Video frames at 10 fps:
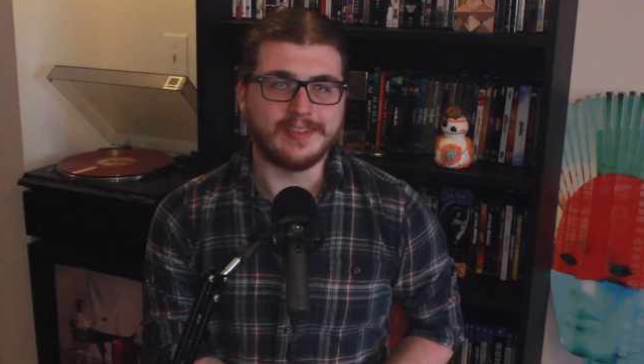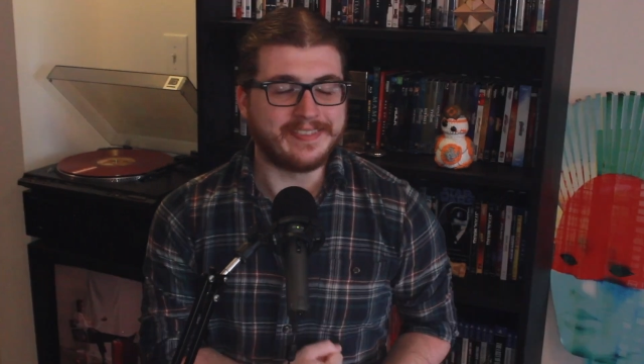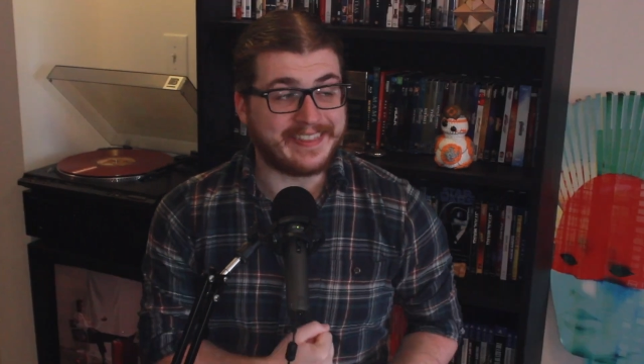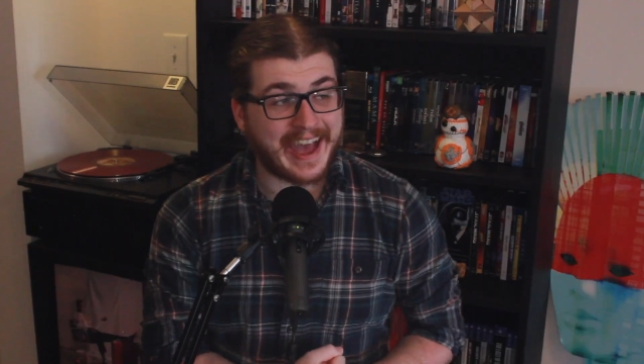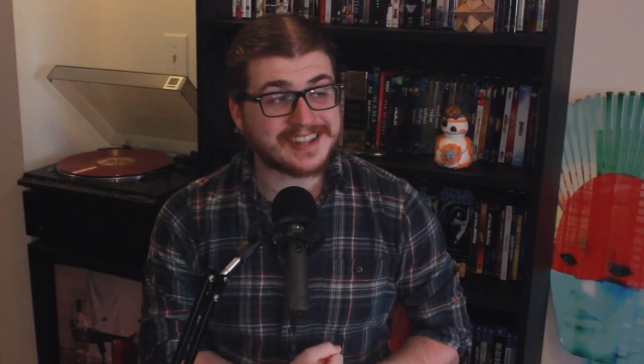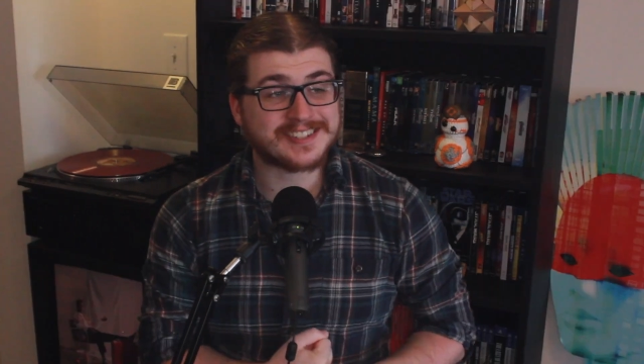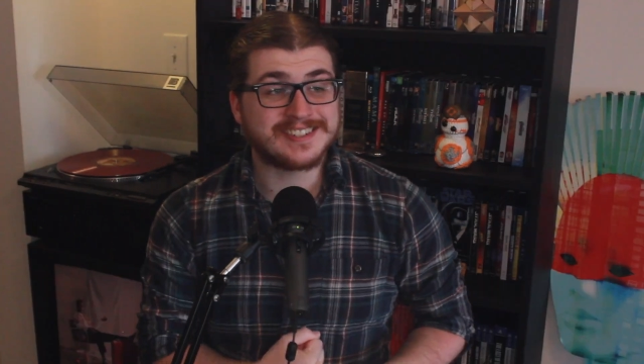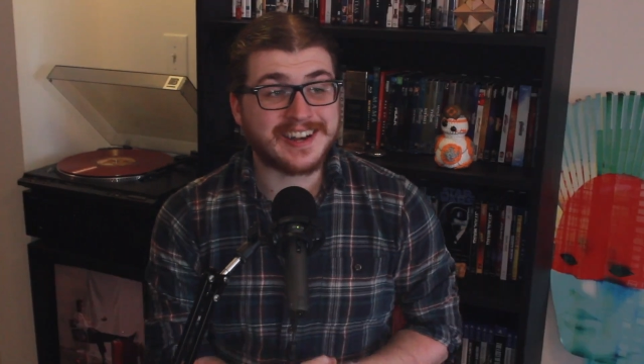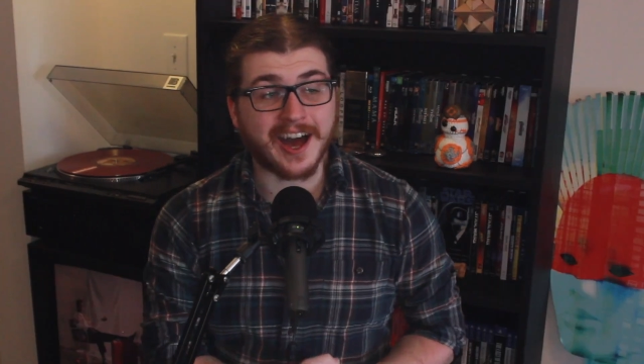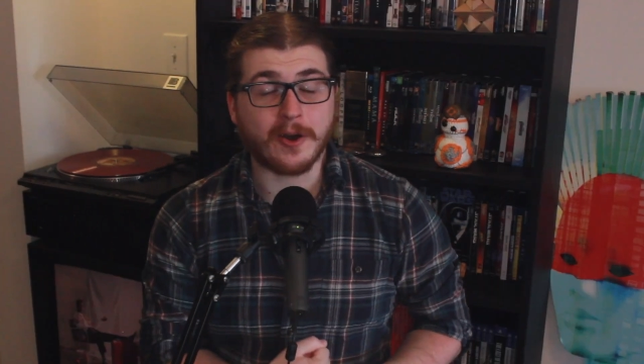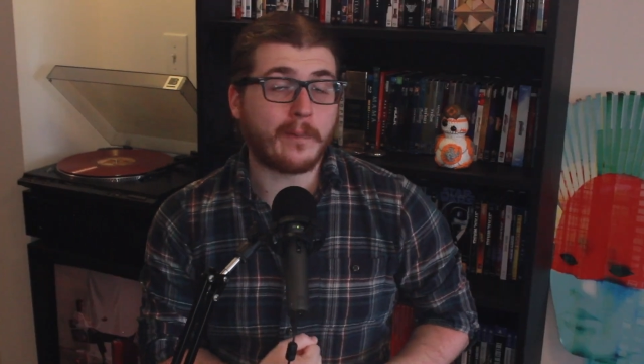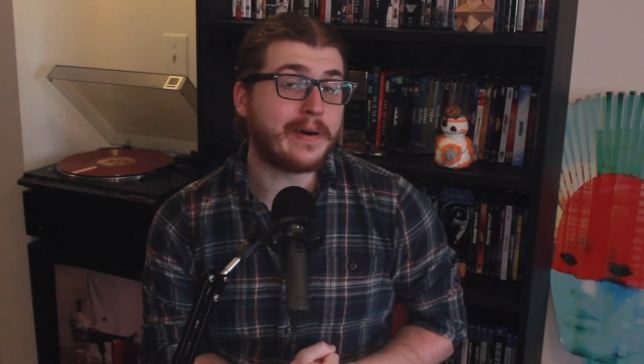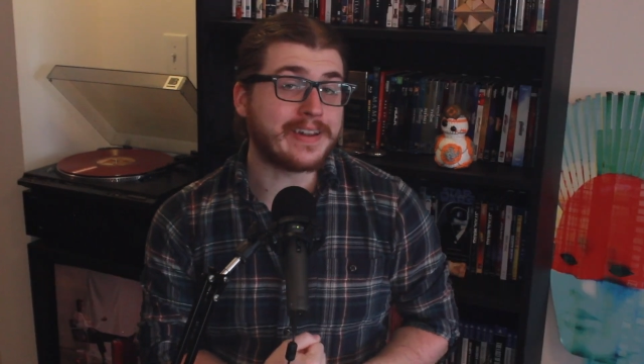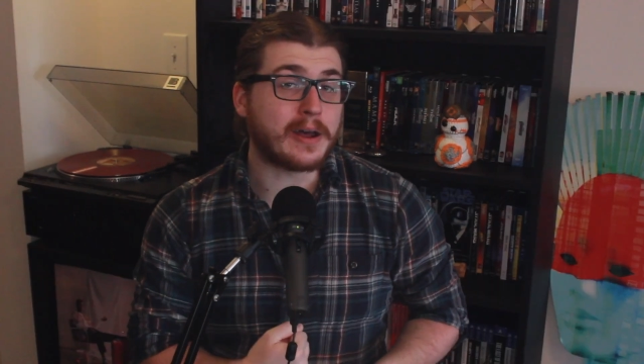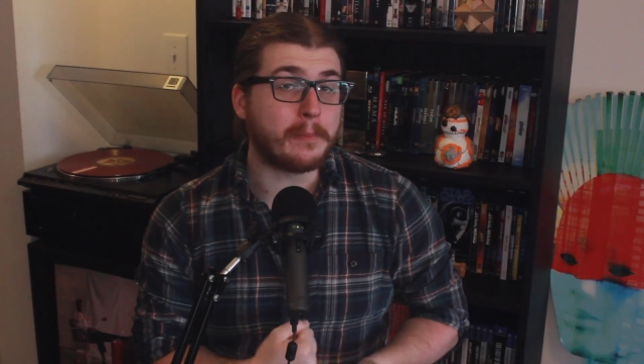And that's not
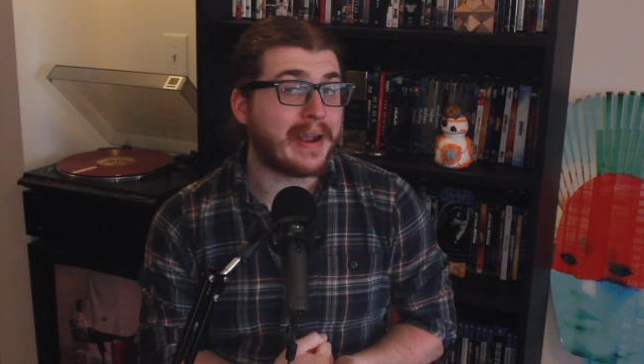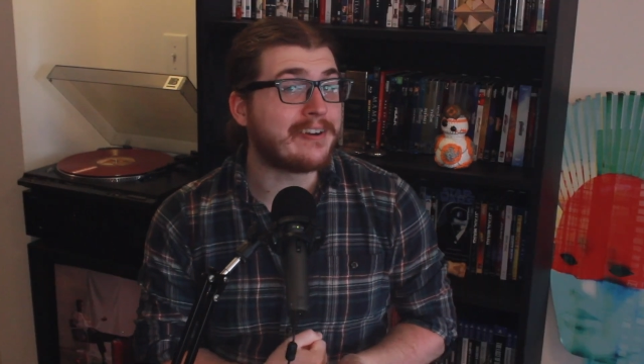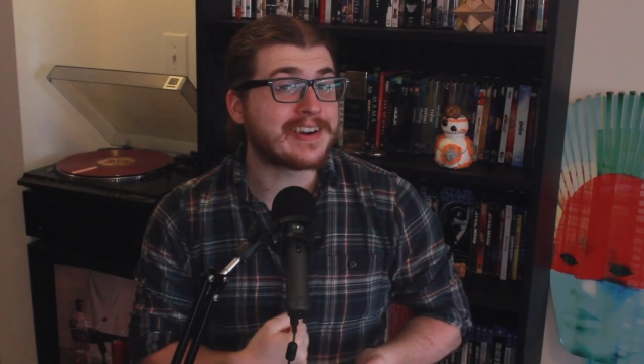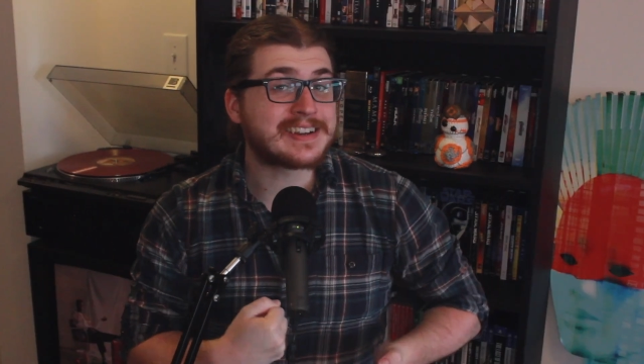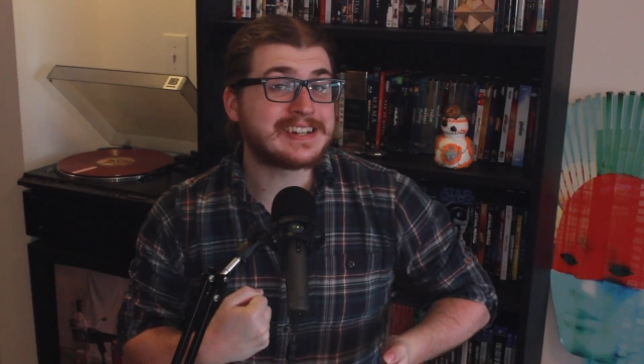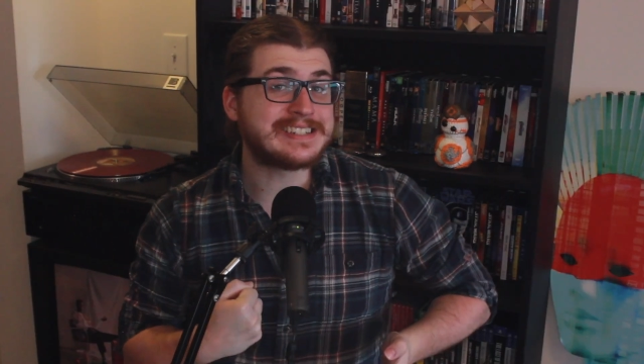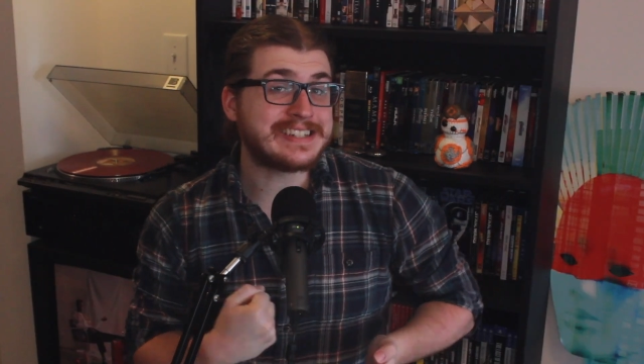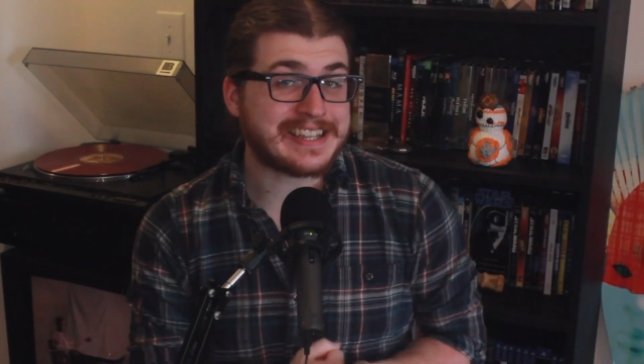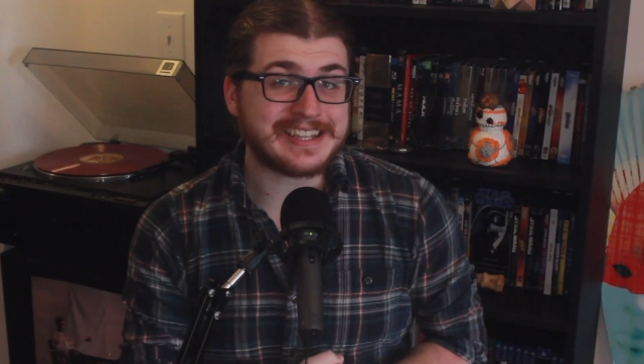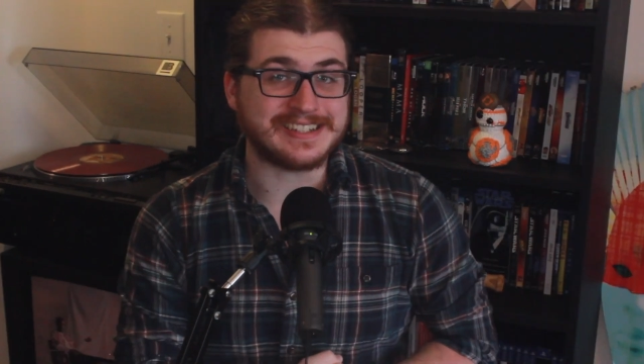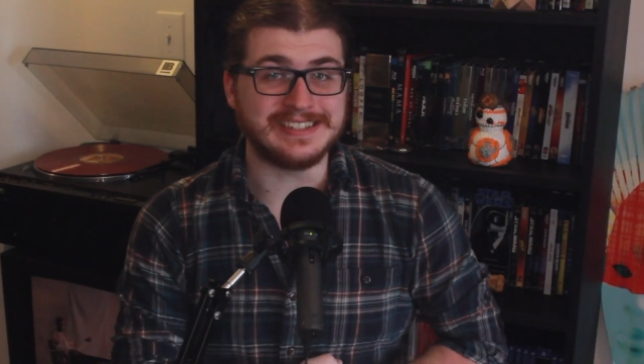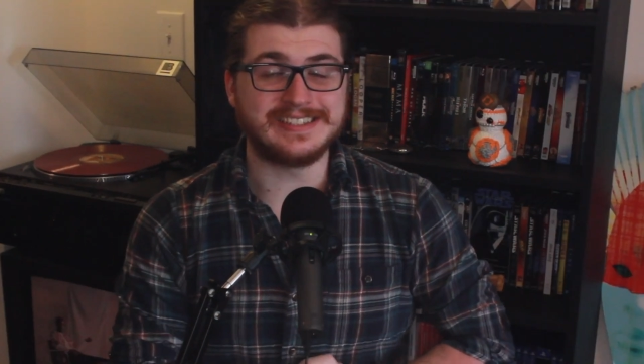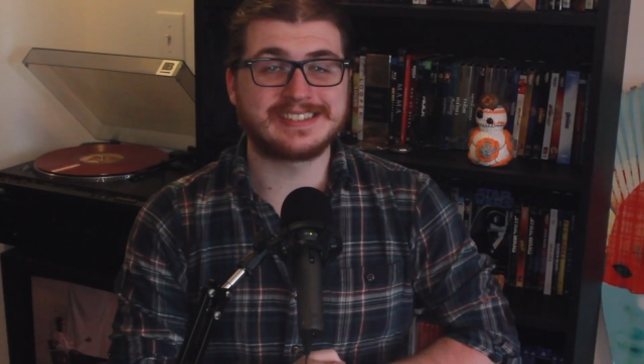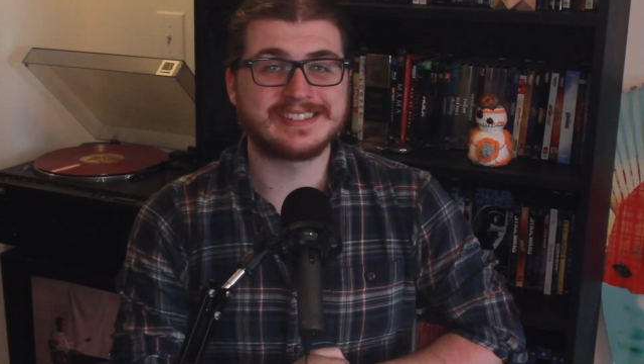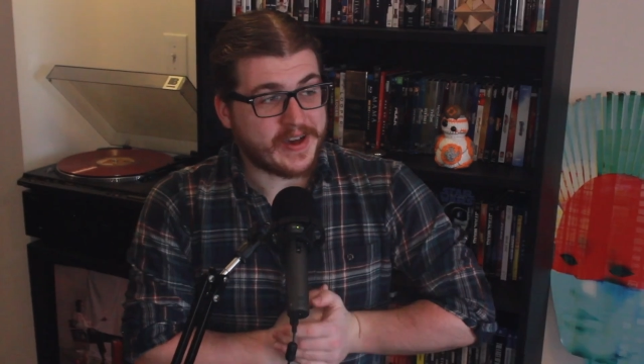what America needs.